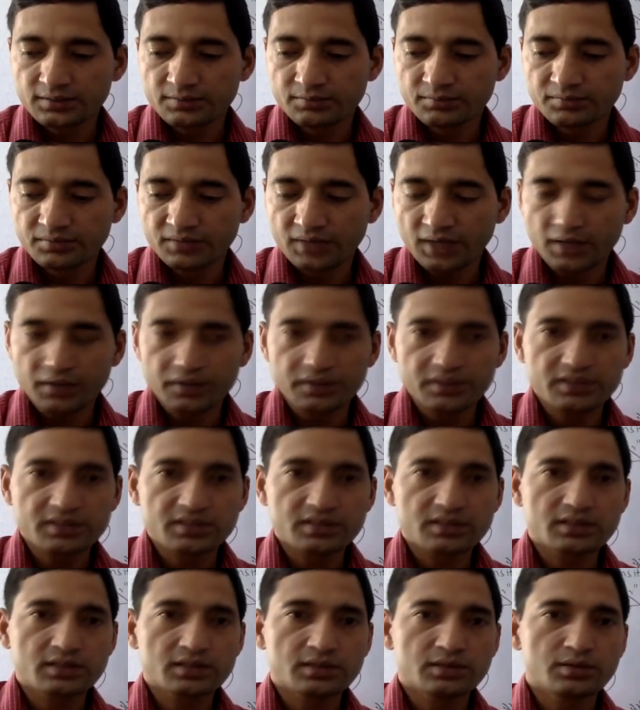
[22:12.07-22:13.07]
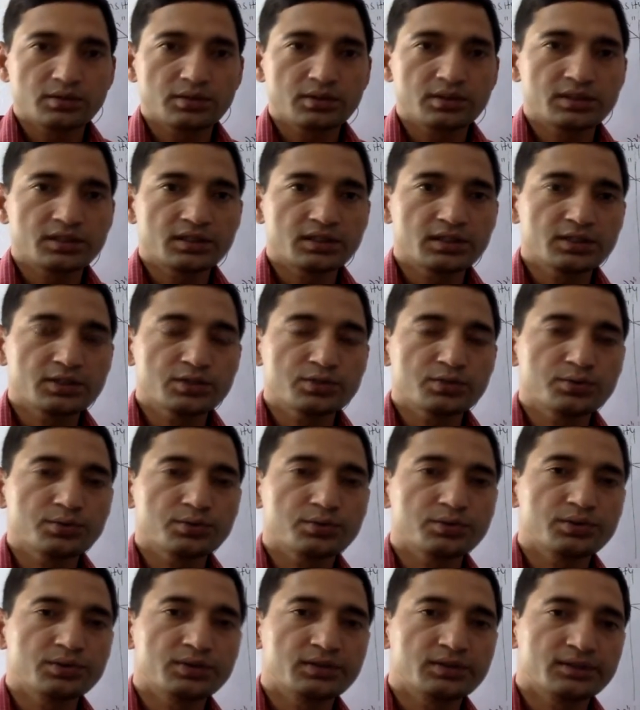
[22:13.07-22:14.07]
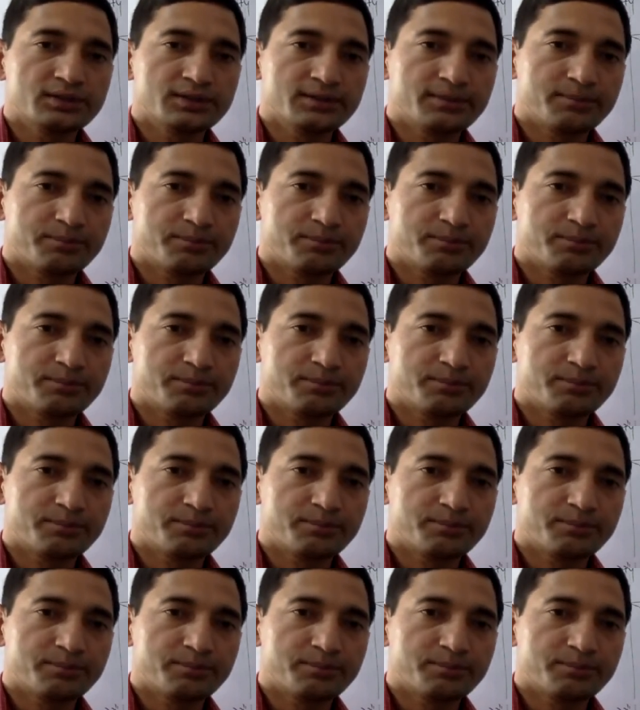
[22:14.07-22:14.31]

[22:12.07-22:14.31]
Now it's your turn to